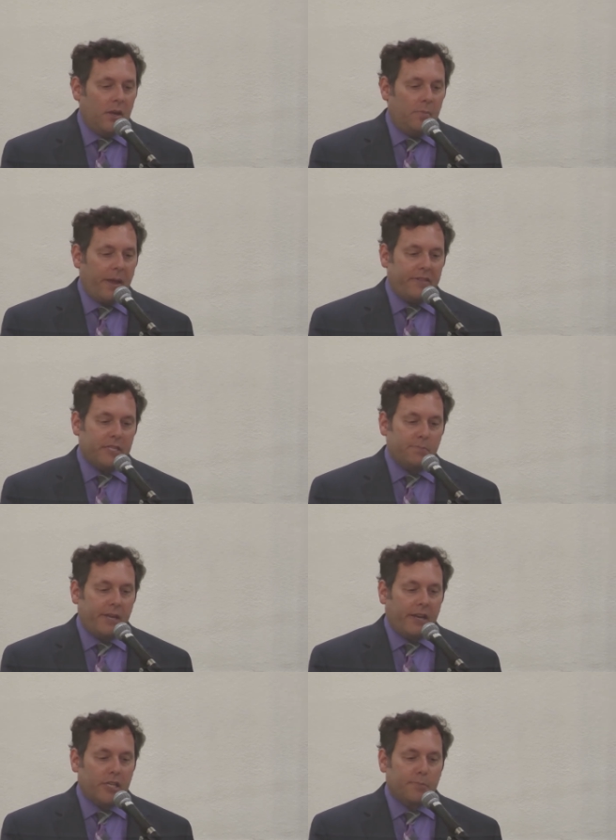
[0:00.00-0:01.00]
May this
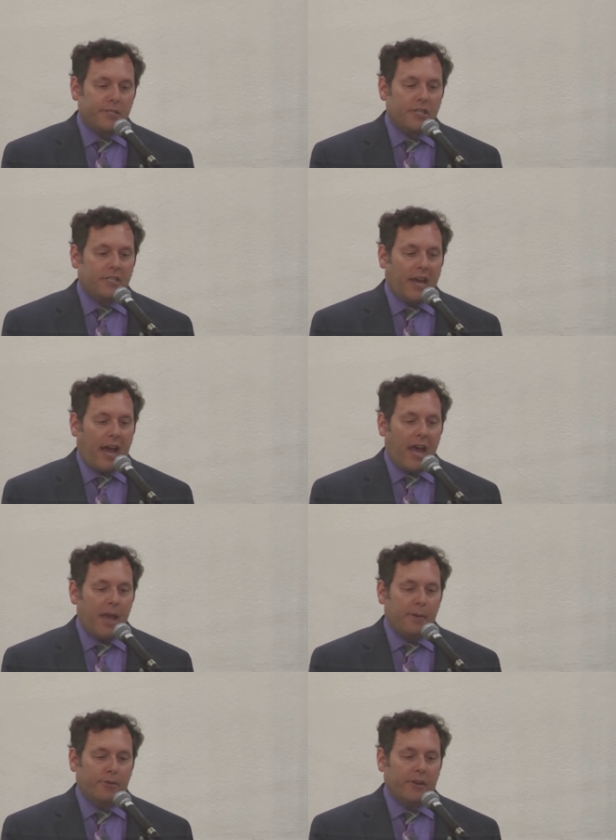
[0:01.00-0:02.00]
be an auspicious
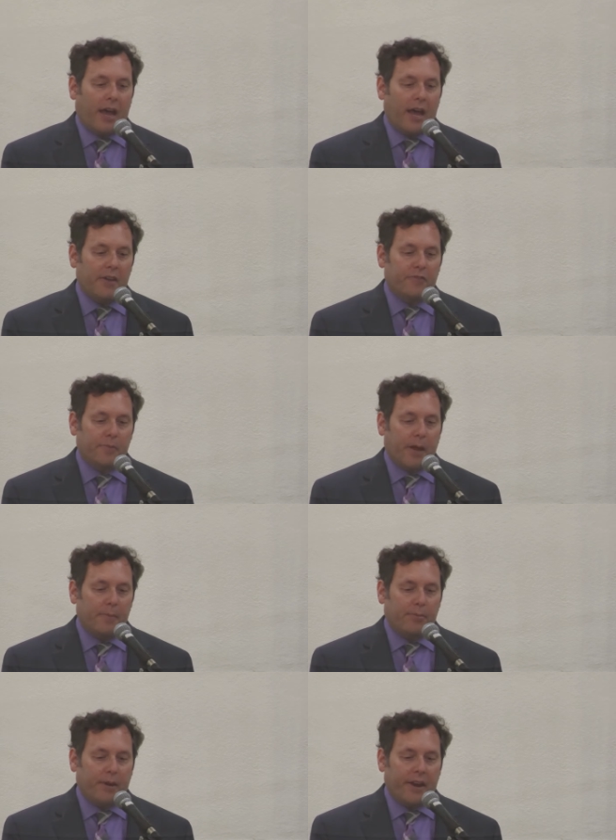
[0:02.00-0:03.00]
time, Adonai, for my
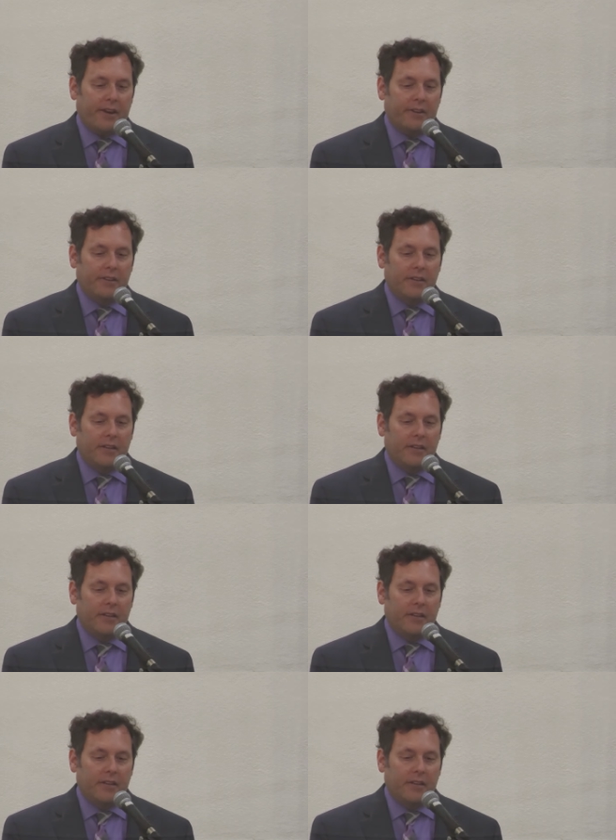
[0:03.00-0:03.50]
prayer.